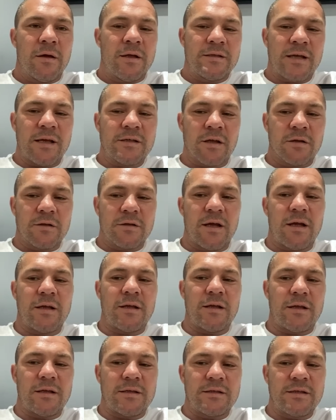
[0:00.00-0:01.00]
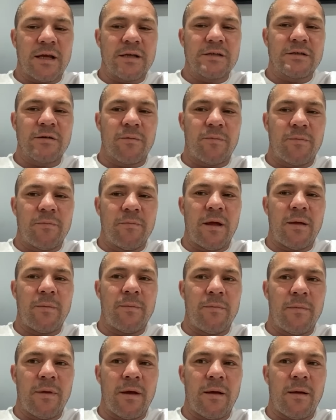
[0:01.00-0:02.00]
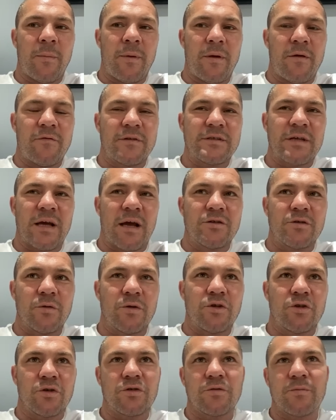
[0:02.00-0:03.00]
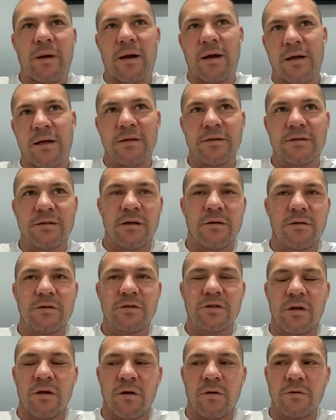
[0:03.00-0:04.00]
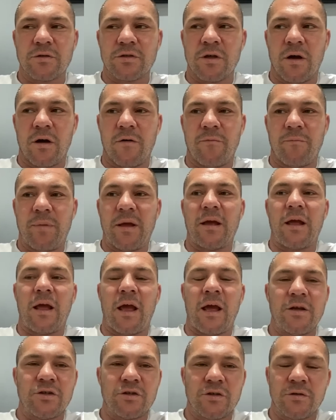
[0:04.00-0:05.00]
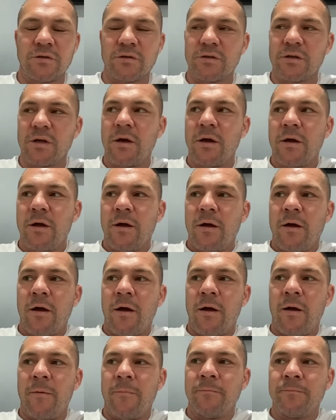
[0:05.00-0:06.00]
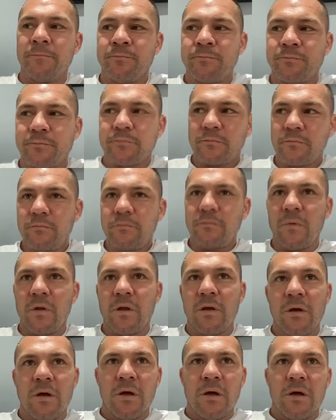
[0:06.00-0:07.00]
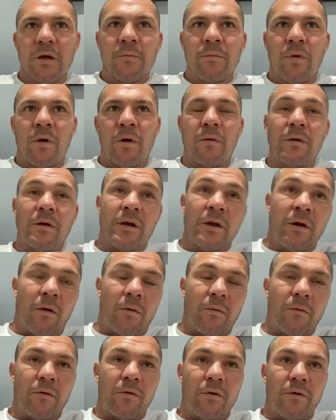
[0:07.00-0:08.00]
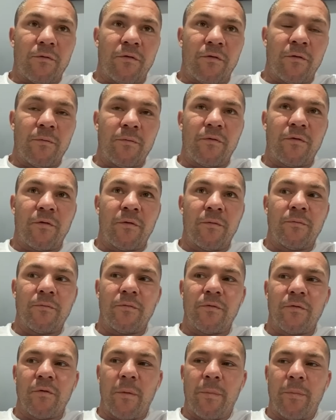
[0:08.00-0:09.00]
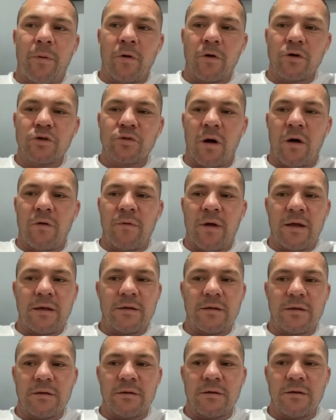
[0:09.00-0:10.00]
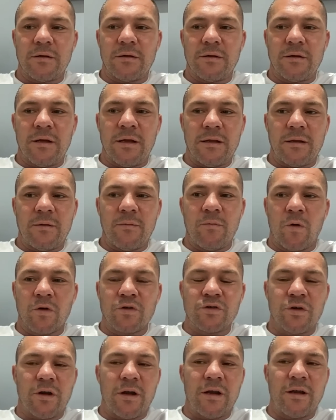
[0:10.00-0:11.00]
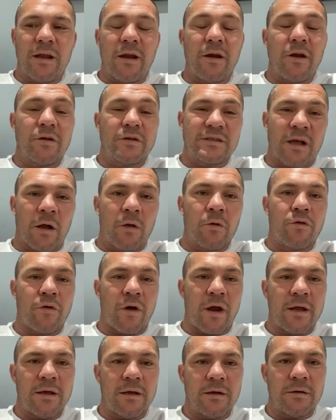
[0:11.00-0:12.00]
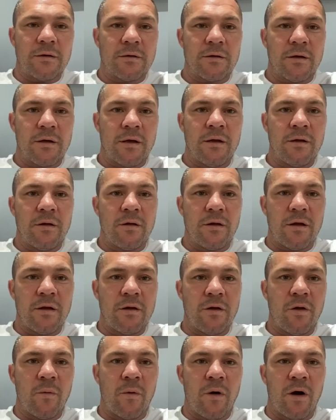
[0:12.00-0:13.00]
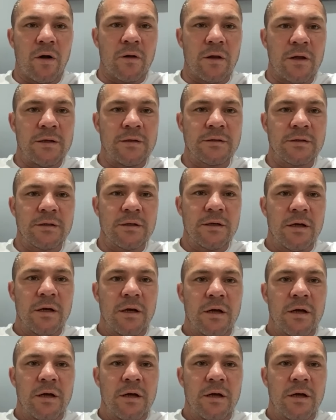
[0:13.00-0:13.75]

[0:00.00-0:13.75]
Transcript: It takes a, it takes a, maybe a bit of a time to adjust back into to those sort of big occasions. Um, but you know, from from the reports what I read, it wasn't it didn't sell great in in New Orleans.